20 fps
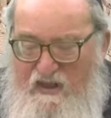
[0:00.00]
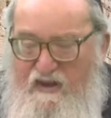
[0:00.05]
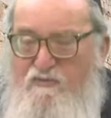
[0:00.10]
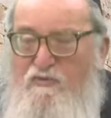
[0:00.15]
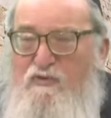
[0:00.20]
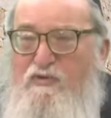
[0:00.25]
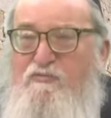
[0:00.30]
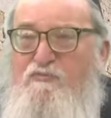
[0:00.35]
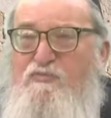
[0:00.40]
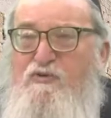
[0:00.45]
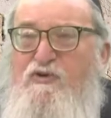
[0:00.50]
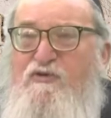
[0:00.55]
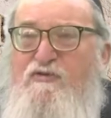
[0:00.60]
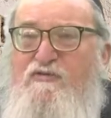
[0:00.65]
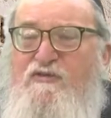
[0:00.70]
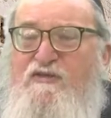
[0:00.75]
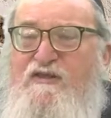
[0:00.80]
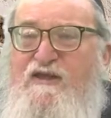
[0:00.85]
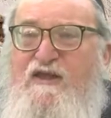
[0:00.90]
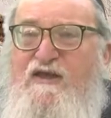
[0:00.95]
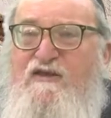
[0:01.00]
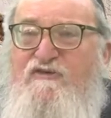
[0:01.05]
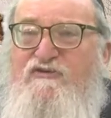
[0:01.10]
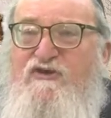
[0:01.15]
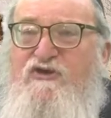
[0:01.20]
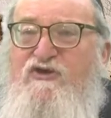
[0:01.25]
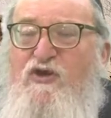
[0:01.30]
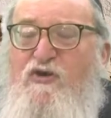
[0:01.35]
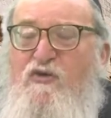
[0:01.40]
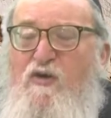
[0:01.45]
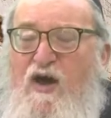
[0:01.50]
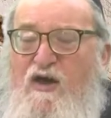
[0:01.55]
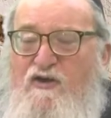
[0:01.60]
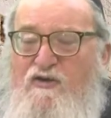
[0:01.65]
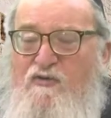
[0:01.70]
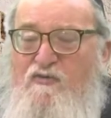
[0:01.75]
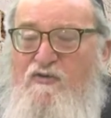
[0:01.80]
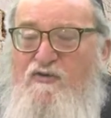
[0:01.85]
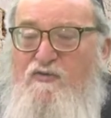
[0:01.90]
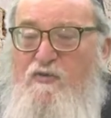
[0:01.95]
they will burn things in your
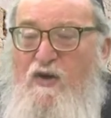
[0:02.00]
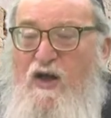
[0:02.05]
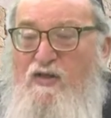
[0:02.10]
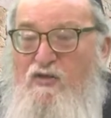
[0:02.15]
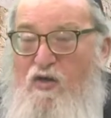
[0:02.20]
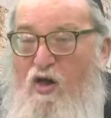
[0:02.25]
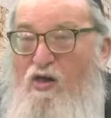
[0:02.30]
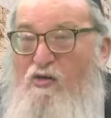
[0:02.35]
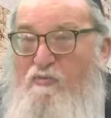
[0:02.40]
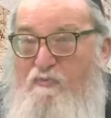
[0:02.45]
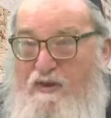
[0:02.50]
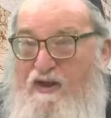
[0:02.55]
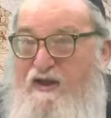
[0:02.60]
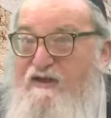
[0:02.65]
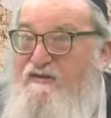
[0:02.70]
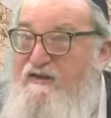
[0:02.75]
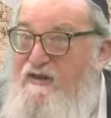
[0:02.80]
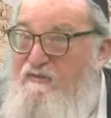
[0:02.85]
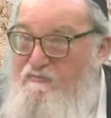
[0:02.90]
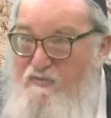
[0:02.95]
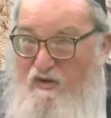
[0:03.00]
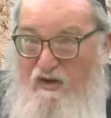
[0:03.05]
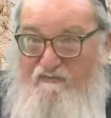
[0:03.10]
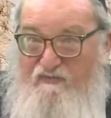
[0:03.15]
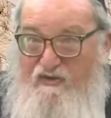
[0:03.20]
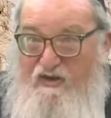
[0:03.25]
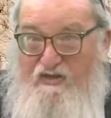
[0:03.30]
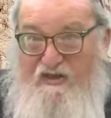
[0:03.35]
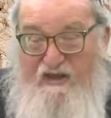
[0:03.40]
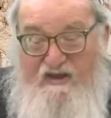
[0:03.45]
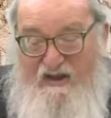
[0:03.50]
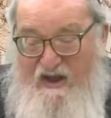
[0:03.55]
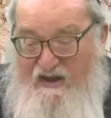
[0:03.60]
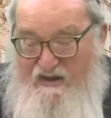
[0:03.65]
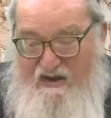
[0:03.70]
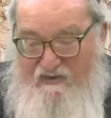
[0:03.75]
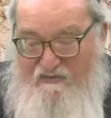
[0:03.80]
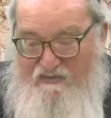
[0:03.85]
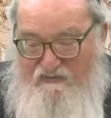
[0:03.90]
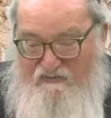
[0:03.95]
honor as well, albeit in Bavel and
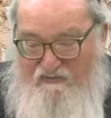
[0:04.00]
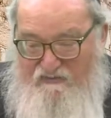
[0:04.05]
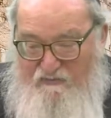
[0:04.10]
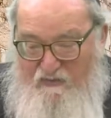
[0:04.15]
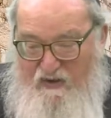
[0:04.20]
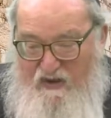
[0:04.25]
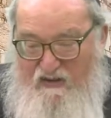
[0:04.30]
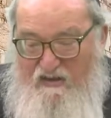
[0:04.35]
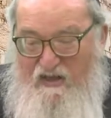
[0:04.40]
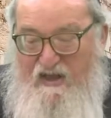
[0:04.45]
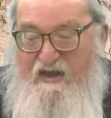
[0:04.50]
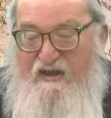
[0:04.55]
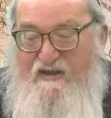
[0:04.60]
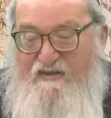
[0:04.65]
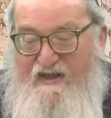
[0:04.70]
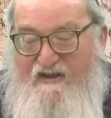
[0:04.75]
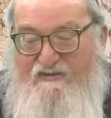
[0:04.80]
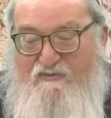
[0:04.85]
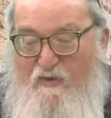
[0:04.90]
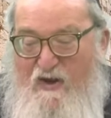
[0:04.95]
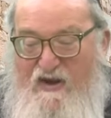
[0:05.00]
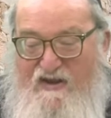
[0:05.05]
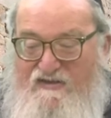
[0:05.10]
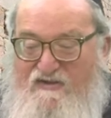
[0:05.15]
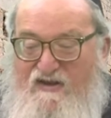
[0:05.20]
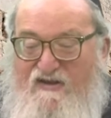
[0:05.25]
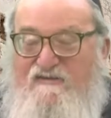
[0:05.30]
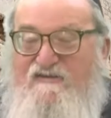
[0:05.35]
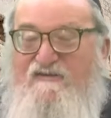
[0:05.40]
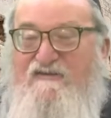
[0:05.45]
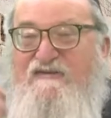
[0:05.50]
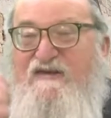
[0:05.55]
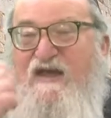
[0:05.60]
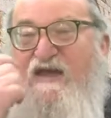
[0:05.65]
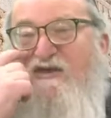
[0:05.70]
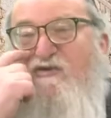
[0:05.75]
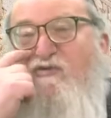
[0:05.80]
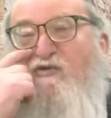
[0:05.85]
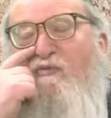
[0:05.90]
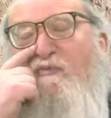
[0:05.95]
not Eretz Yisrael. That's why it doesn't
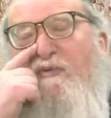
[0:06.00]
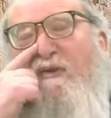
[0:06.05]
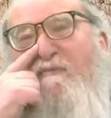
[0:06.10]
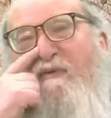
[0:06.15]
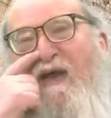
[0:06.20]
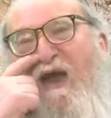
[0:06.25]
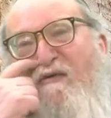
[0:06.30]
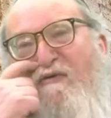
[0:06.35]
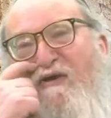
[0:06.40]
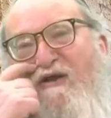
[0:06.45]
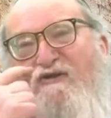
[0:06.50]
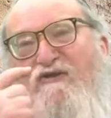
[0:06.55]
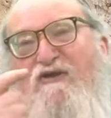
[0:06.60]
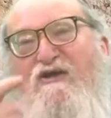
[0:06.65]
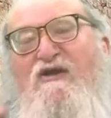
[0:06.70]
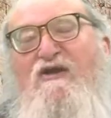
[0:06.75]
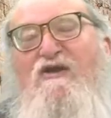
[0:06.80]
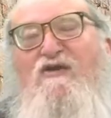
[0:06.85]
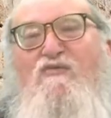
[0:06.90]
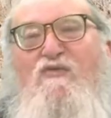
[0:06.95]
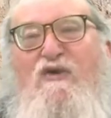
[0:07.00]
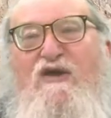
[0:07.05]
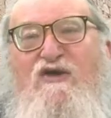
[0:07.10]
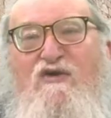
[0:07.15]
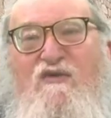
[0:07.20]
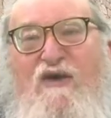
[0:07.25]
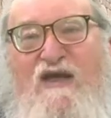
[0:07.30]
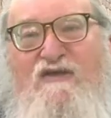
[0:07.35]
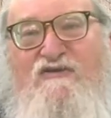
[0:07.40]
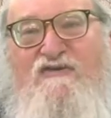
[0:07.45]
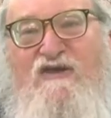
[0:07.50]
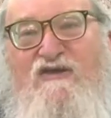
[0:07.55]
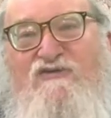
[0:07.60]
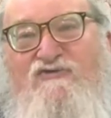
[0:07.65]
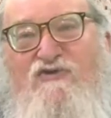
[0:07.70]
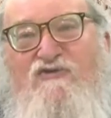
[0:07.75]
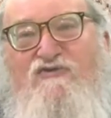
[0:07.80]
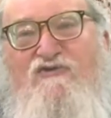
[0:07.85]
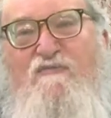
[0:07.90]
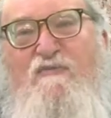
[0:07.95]
say you will be buried where your
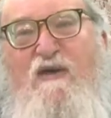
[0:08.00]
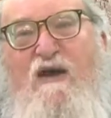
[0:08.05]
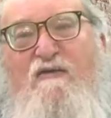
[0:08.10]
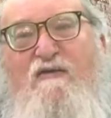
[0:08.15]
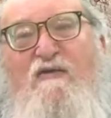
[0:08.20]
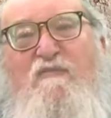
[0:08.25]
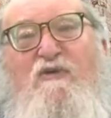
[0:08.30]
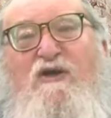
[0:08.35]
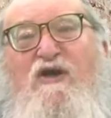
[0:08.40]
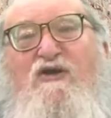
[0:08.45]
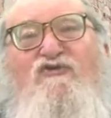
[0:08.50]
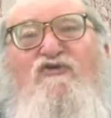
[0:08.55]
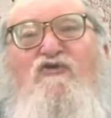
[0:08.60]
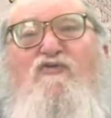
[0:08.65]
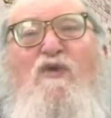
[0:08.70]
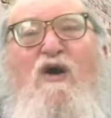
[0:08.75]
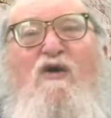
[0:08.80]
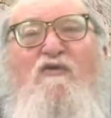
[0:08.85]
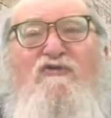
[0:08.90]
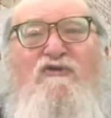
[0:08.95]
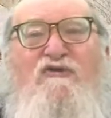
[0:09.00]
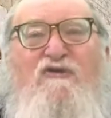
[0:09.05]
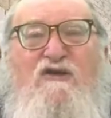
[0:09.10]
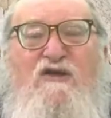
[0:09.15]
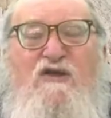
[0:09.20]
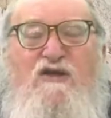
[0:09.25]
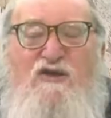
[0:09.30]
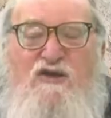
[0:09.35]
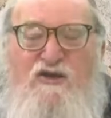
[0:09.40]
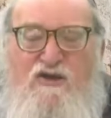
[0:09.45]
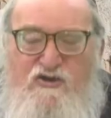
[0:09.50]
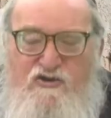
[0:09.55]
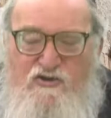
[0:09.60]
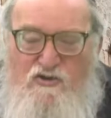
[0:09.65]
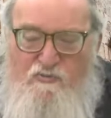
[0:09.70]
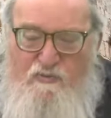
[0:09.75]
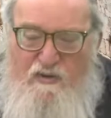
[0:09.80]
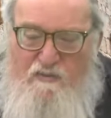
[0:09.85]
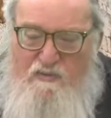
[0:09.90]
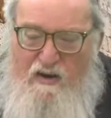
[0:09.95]
ancestors are buried, because you won't.
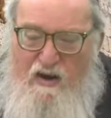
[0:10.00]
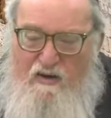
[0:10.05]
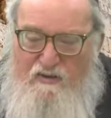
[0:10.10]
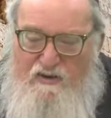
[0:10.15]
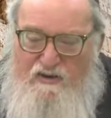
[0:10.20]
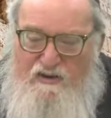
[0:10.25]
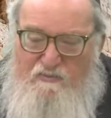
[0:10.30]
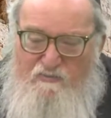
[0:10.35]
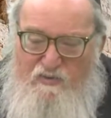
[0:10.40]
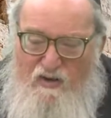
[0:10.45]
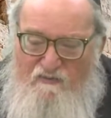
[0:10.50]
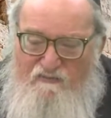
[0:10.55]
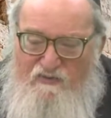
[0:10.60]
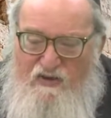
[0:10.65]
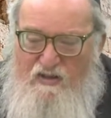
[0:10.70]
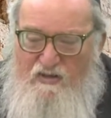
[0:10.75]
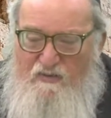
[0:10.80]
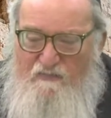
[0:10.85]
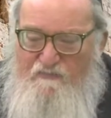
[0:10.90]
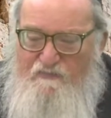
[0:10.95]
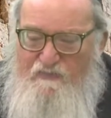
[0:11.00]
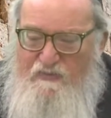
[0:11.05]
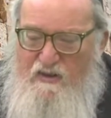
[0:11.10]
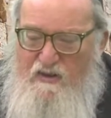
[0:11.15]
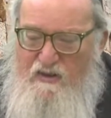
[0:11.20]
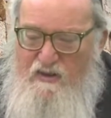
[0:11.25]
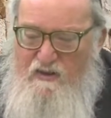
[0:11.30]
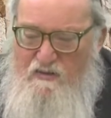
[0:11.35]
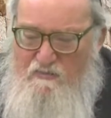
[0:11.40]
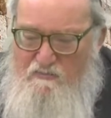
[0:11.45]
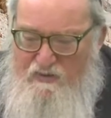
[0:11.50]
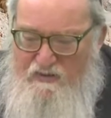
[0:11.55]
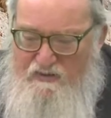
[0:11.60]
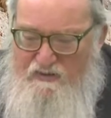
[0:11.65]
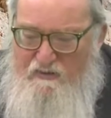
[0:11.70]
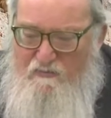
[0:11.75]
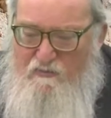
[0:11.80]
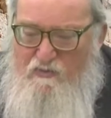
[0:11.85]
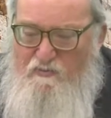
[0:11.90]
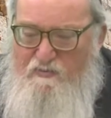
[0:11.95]
You'll be buried in Bavel,
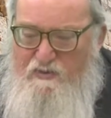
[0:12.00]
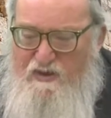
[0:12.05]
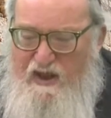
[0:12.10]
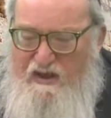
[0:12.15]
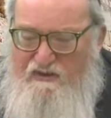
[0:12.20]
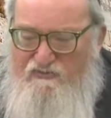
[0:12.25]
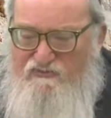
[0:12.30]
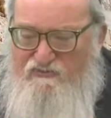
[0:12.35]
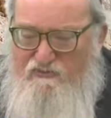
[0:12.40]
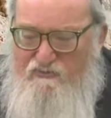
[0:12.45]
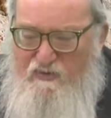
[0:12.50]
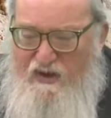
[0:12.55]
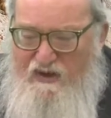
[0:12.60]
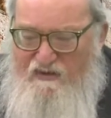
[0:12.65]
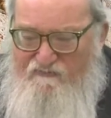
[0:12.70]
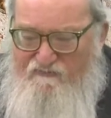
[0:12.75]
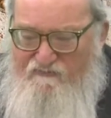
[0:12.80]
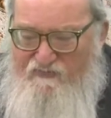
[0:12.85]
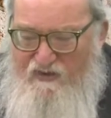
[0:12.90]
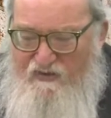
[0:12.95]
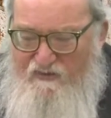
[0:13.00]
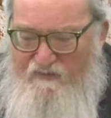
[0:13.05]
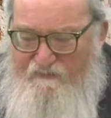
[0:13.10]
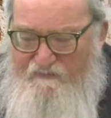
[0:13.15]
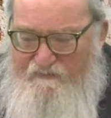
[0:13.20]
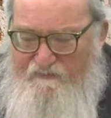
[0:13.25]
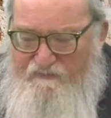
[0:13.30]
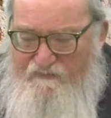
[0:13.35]
but there will be a sereifa.